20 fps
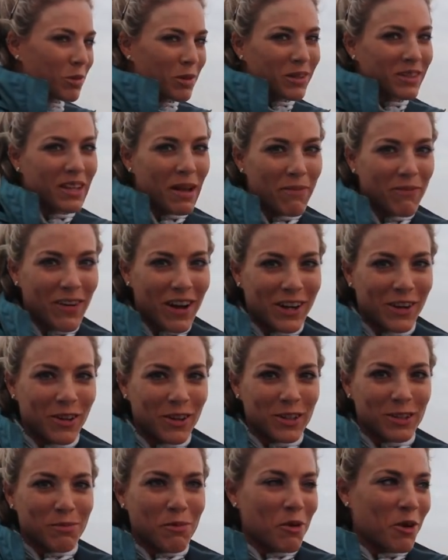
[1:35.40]
with our depth finder
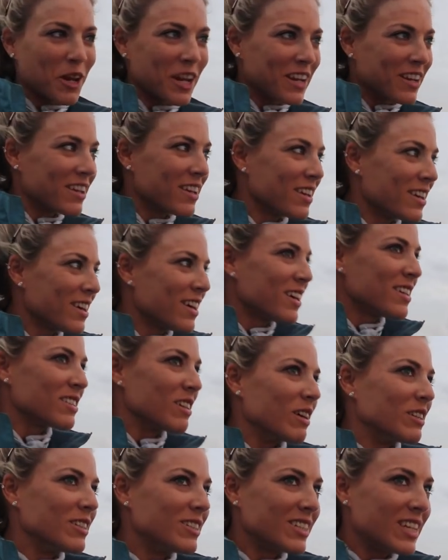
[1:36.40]
this morning.
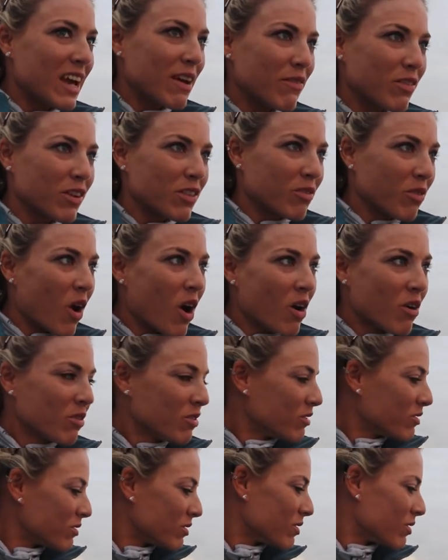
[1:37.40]
So I just gave it a throw.
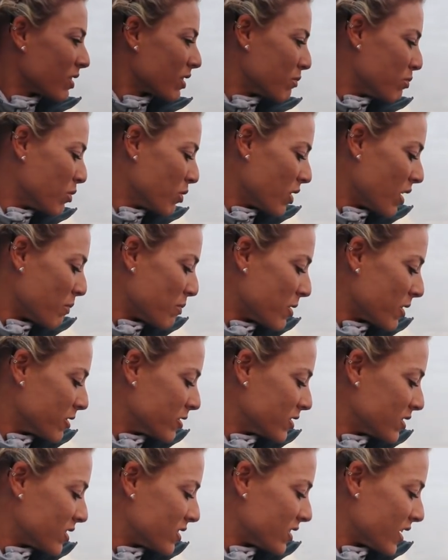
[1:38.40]
We're gonna pull it up here in
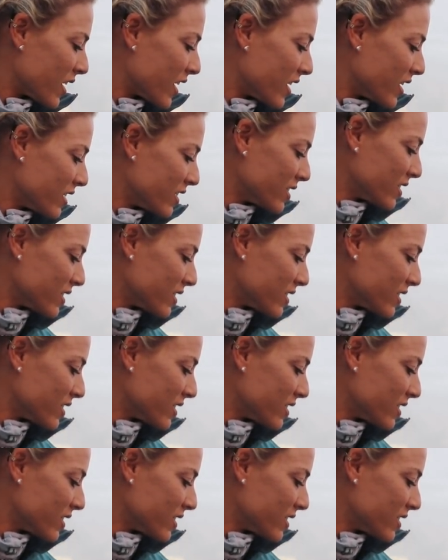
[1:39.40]
just a second.